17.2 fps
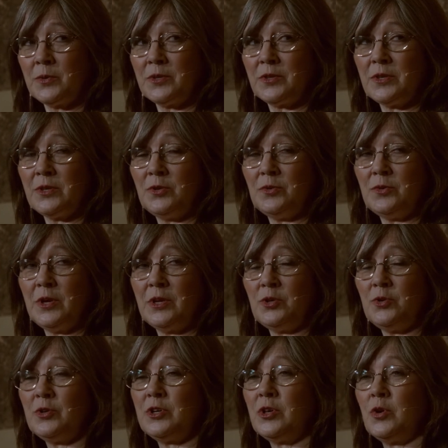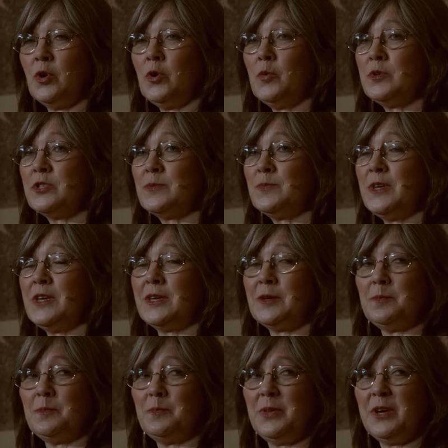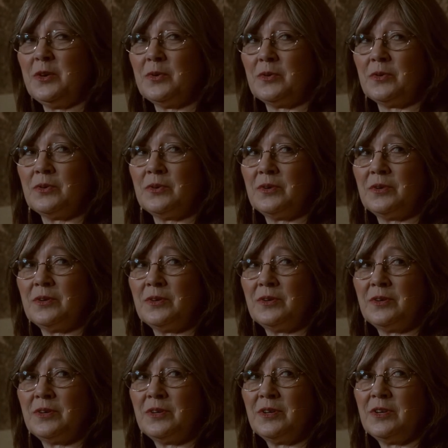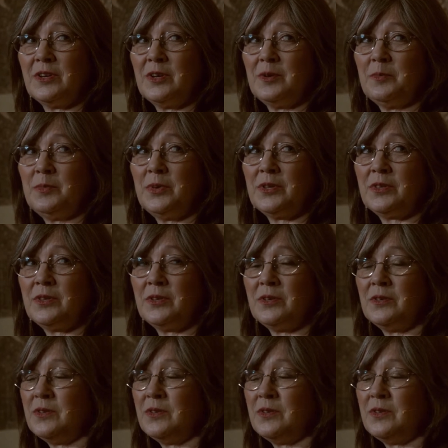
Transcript: with, and you can always make it better. But the